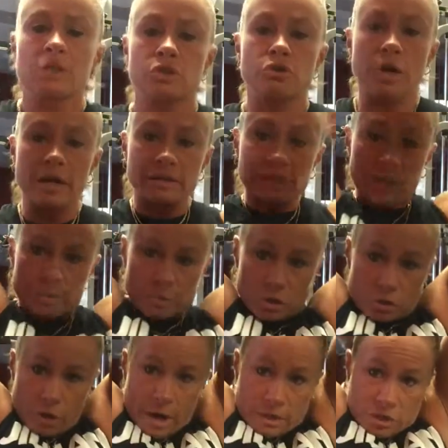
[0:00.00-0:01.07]
Tricep
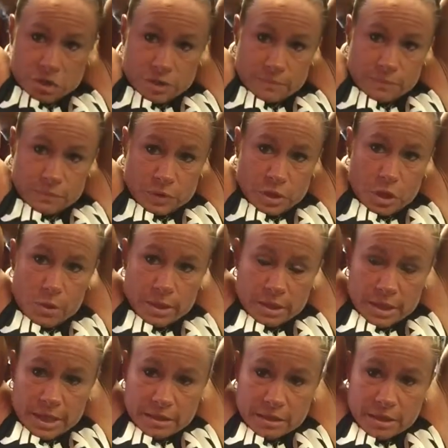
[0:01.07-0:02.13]
stretch, going
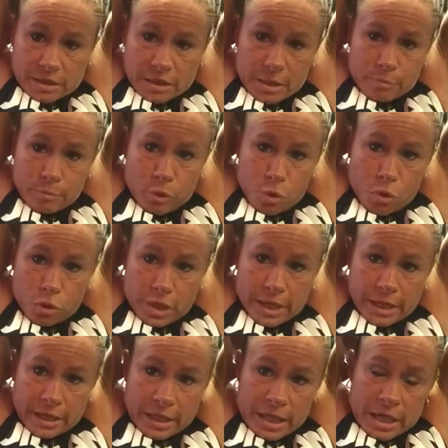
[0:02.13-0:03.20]
like this and
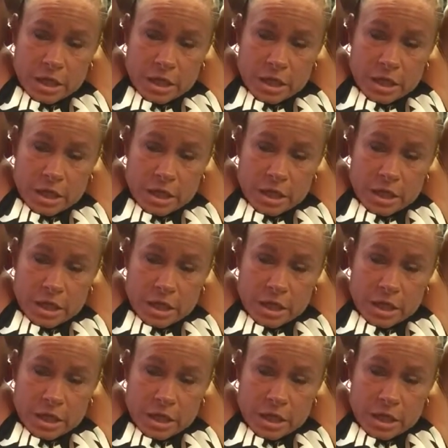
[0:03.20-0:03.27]
pulling,